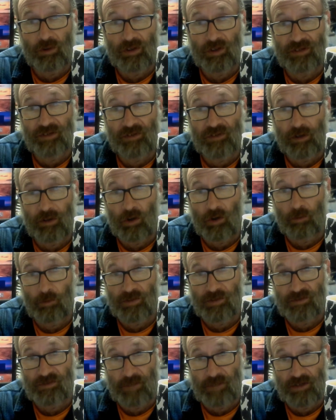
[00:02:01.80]
less than
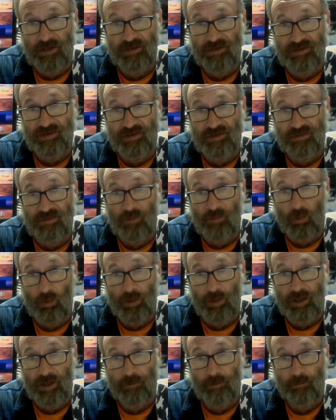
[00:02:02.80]
compos mentis this
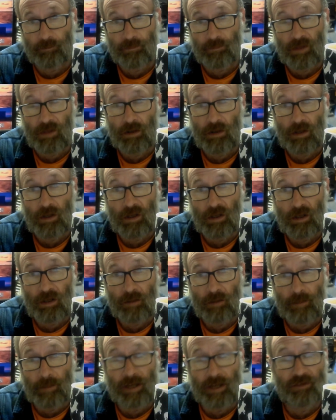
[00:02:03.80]
morning,
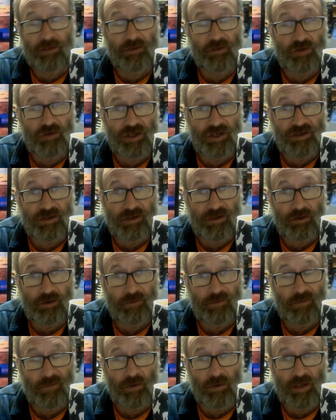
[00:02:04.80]
may I suggest that you
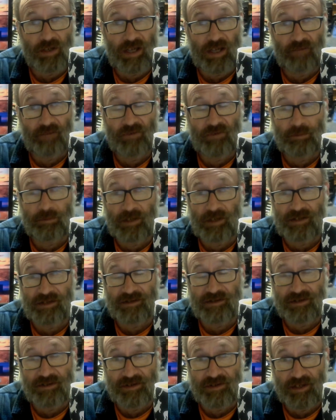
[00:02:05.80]
find a comfy place
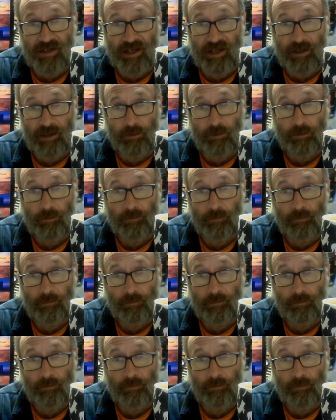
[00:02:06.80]
to sit down